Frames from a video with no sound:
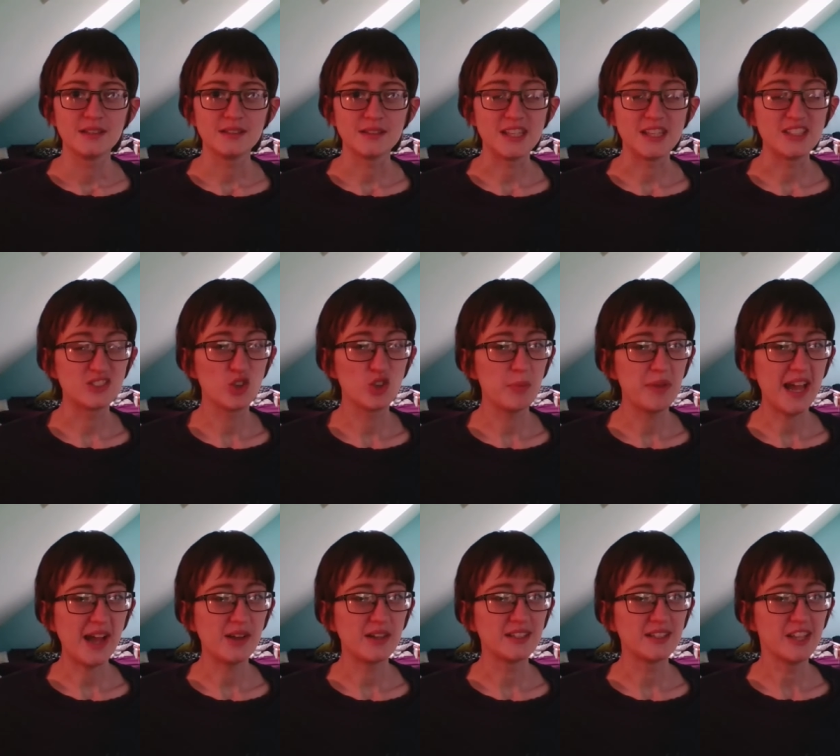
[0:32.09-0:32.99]
It's taught me how
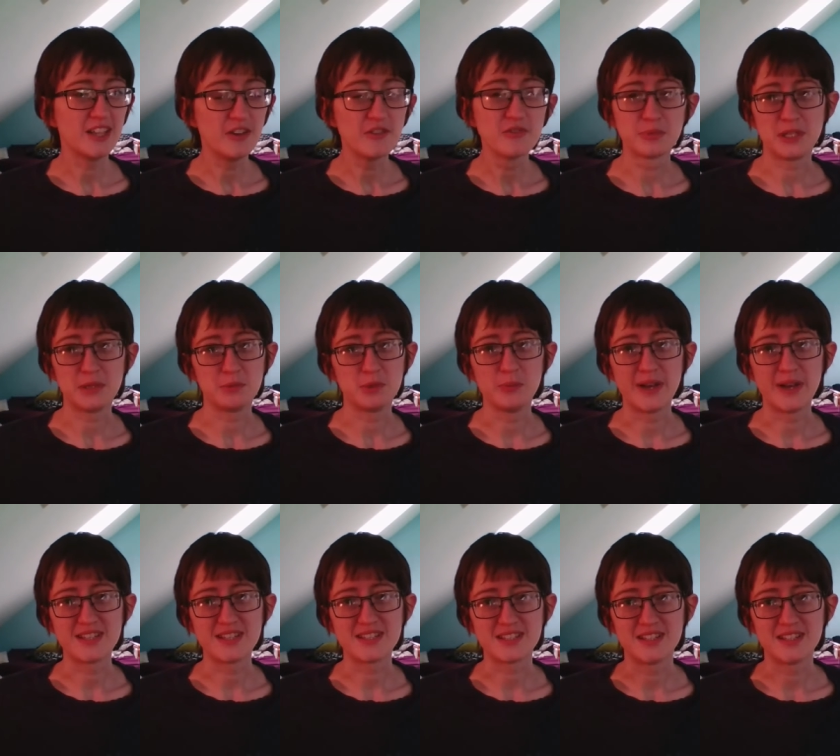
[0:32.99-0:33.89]
to love people
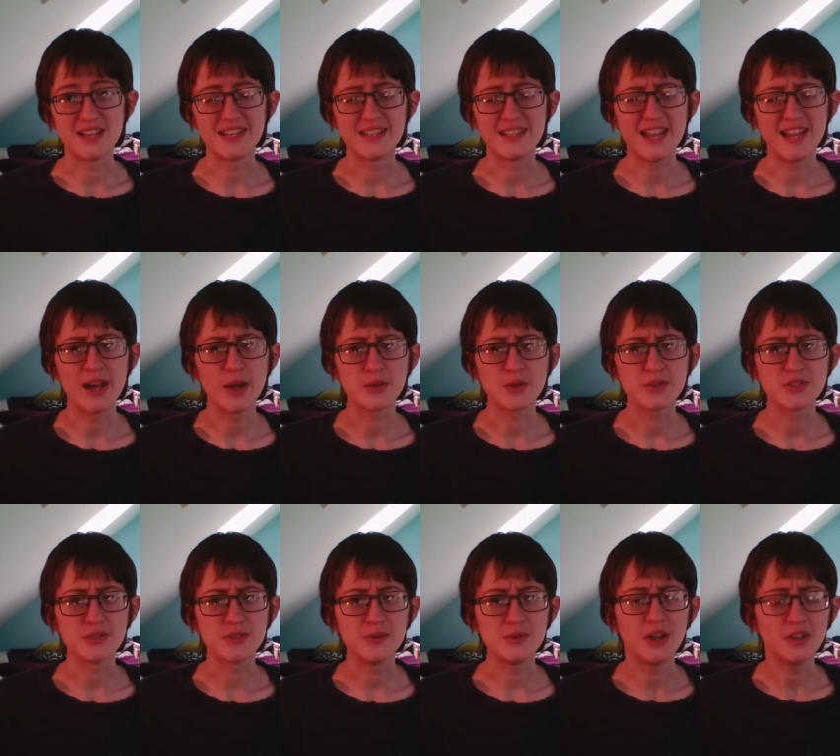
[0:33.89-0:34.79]
better and how
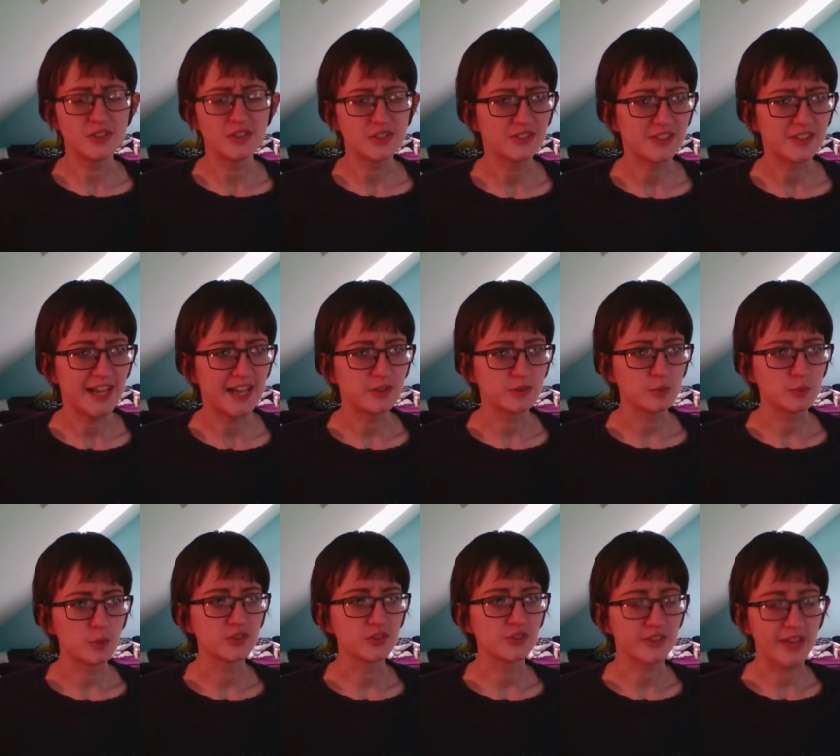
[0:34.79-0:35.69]
to understand
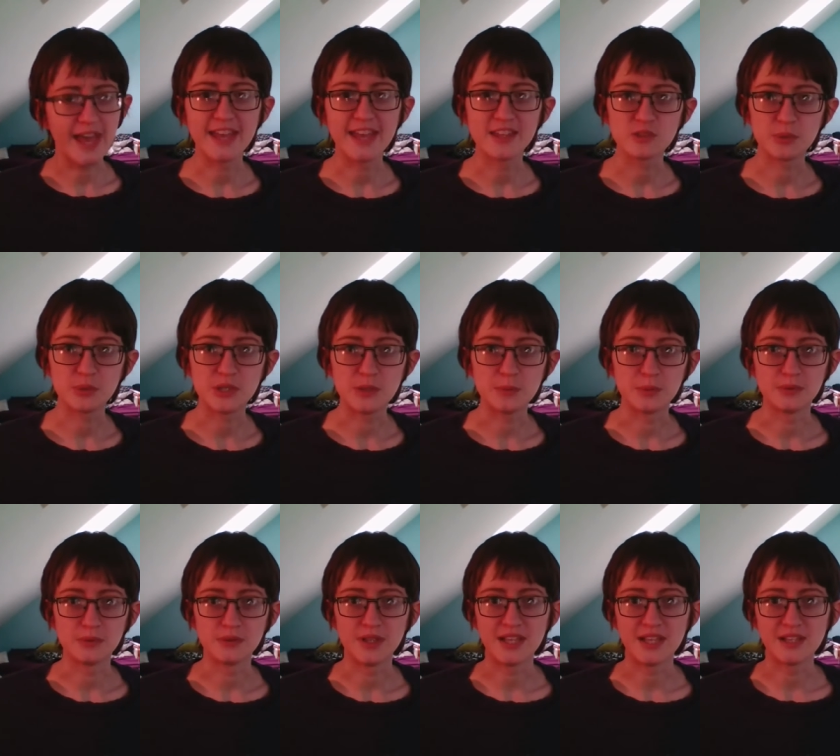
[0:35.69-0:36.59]
what scares
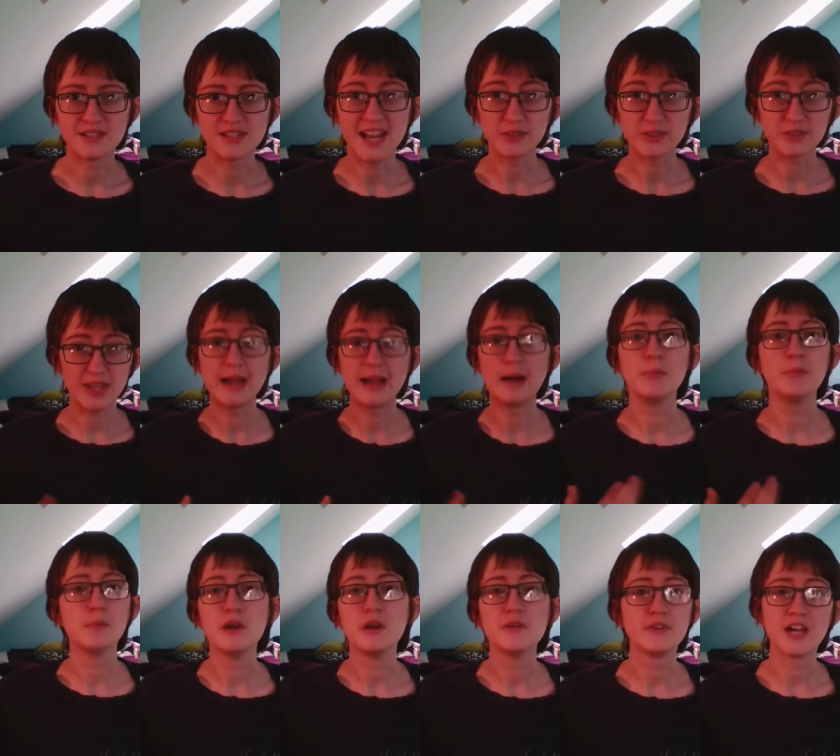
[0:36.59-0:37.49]
people and how to help them
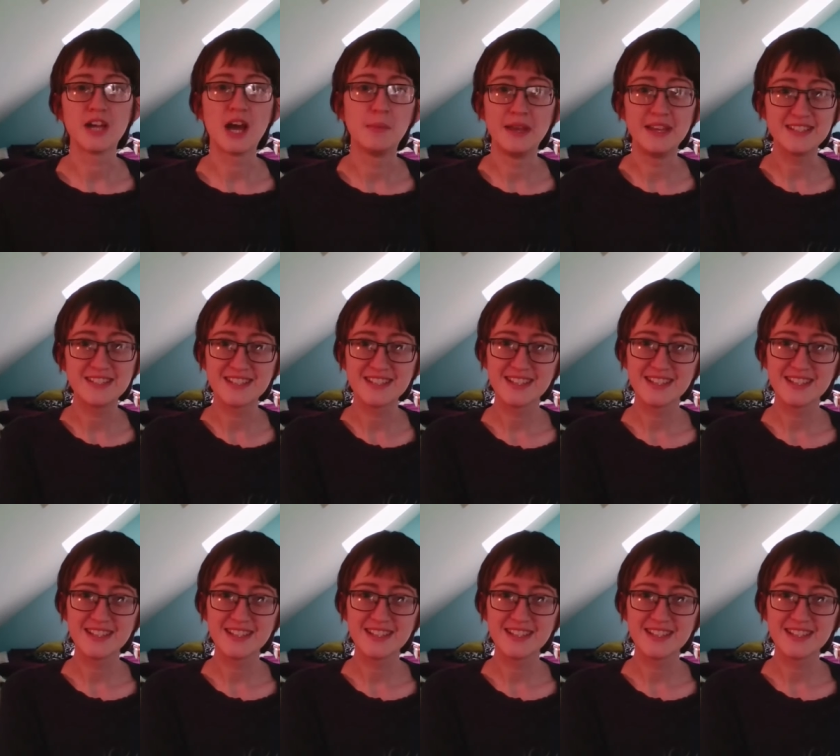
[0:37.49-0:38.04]
overcome it.